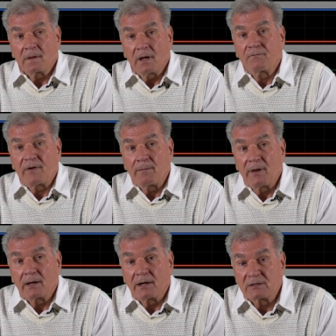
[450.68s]
at 5
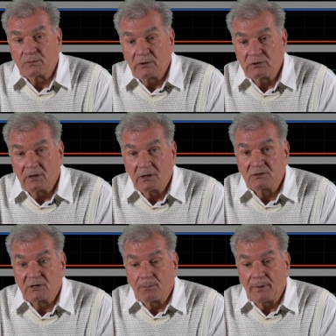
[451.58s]
megahertz switching
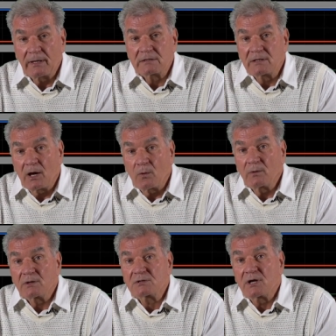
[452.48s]
is replaced now
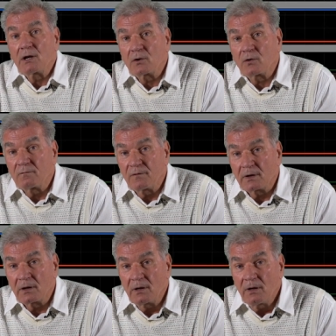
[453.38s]
with a single
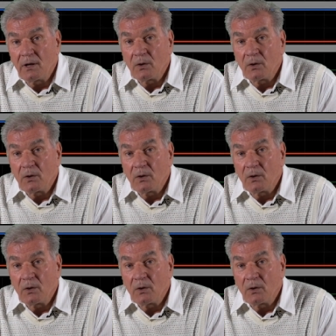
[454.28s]
converter